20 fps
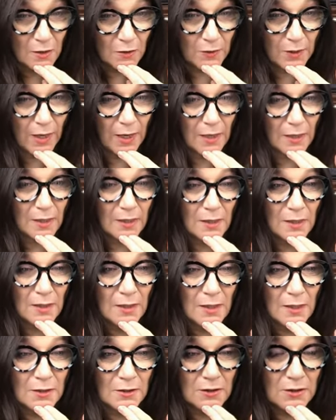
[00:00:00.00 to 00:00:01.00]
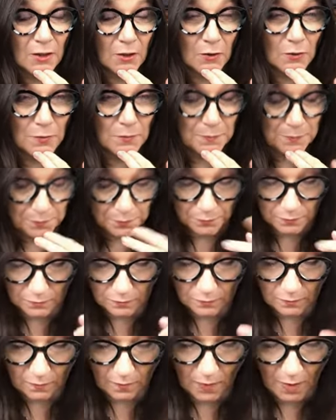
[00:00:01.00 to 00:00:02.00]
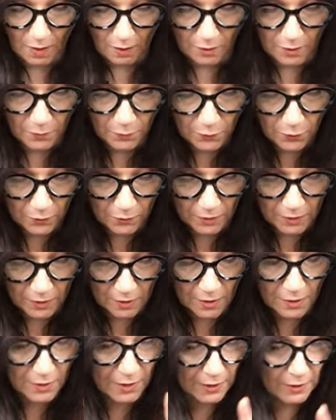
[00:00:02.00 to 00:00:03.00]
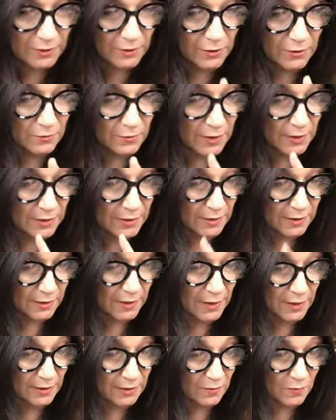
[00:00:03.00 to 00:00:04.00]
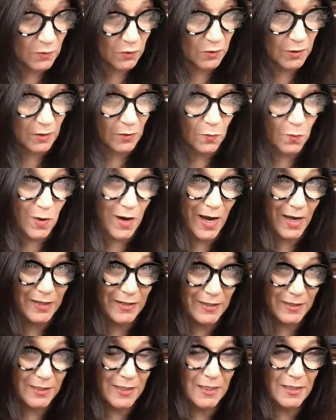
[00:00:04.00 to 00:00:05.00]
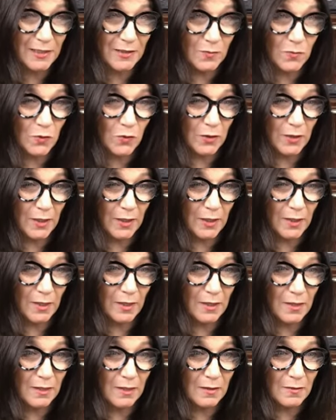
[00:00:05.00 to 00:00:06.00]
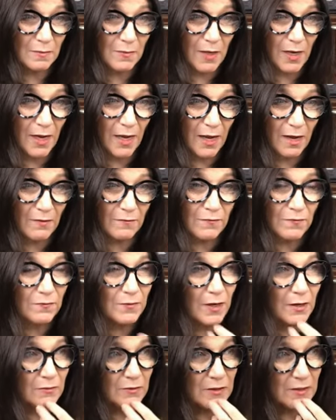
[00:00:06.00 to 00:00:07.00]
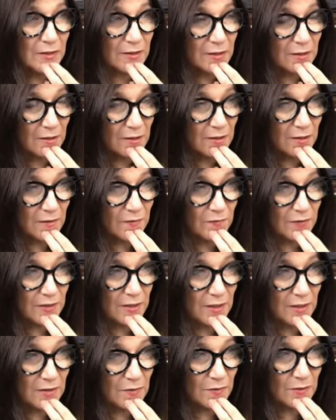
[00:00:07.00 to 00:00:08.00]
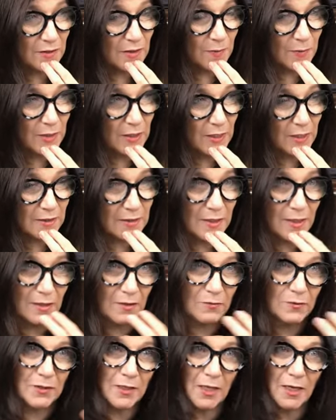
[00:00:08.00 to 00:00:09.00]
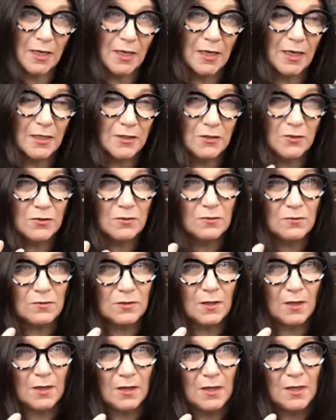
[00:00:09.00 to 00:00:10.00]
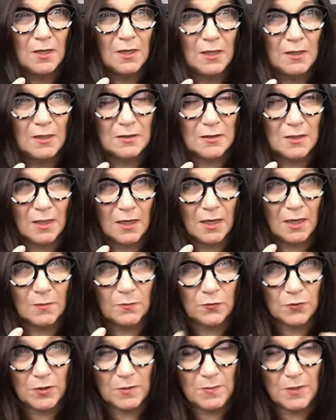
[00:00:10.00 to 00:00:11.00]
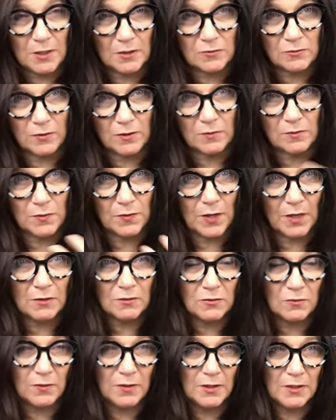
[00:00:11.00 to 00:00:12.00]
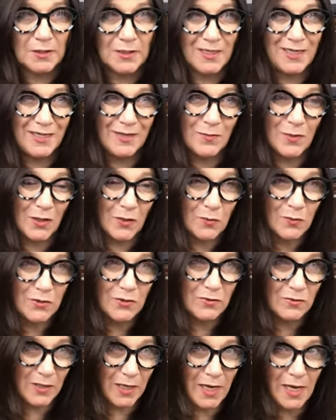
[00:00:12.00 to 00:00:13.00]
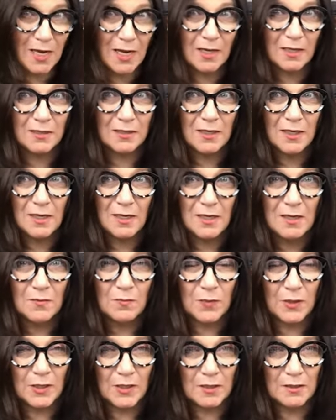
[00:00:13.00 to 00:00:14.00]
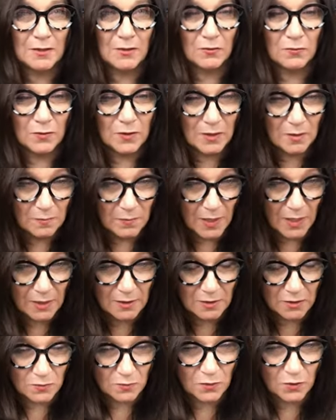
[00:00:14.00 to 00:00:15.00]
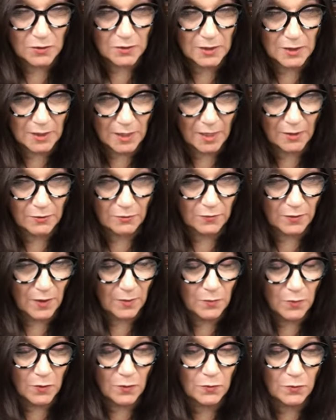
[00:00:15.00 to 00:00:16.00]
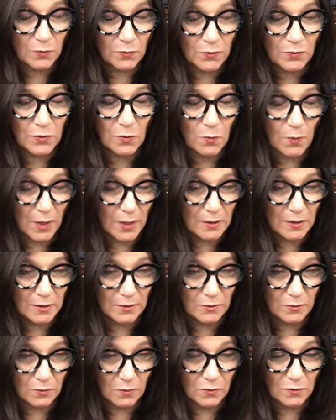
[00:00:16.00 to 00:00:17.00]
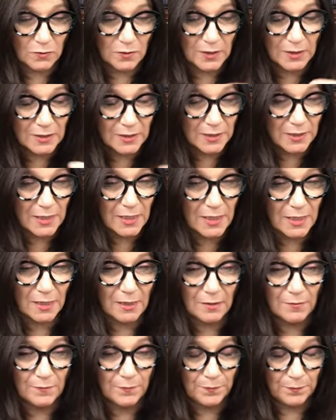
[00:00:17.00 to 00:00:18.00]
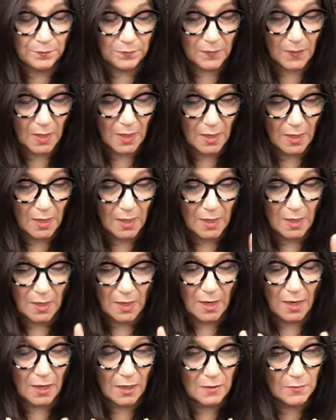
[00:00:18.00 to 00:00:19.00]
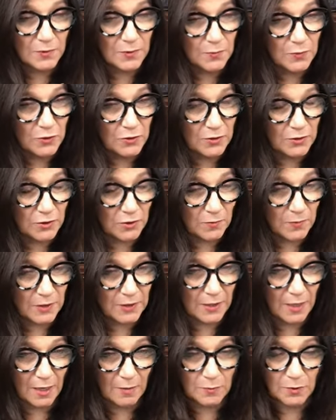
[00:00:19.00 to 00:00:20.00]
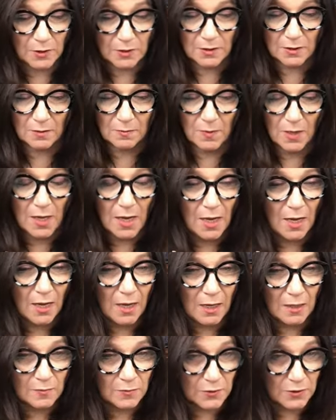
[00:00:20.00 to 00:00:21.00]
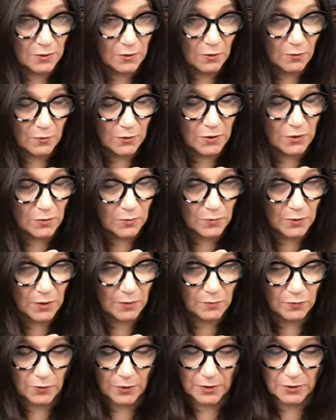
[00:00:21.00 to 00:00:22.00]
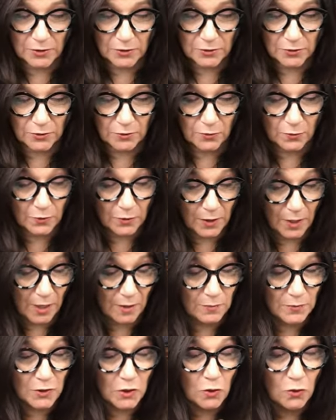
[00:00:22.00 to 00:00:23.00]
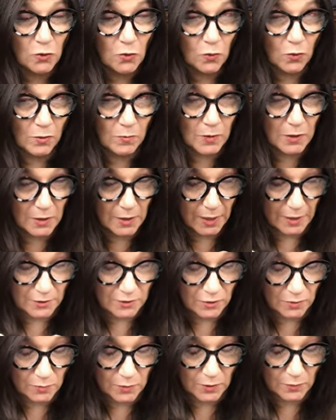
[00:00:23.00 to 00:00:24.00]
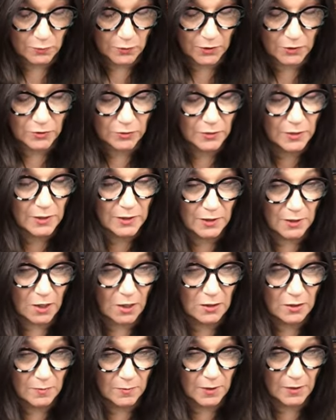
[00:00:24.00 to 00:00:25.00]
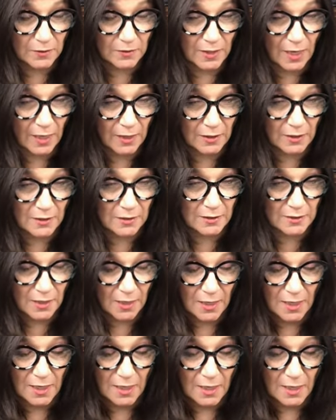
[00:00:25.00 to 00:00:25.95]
Okay, so the protocol I do is a tea in the morning. Why the tea in the morning? Um, I have I was just on a conversation with somebody last night that was like, "Can I do the the pre-meal drink without doing the tea?" And I'm like, "Well, you can, but they're really made to work together. They both work well on their own. The tea helps boost your metabolism, helps lower your blood pressure or helps normalize your blood pressure. Let's talk about that cuz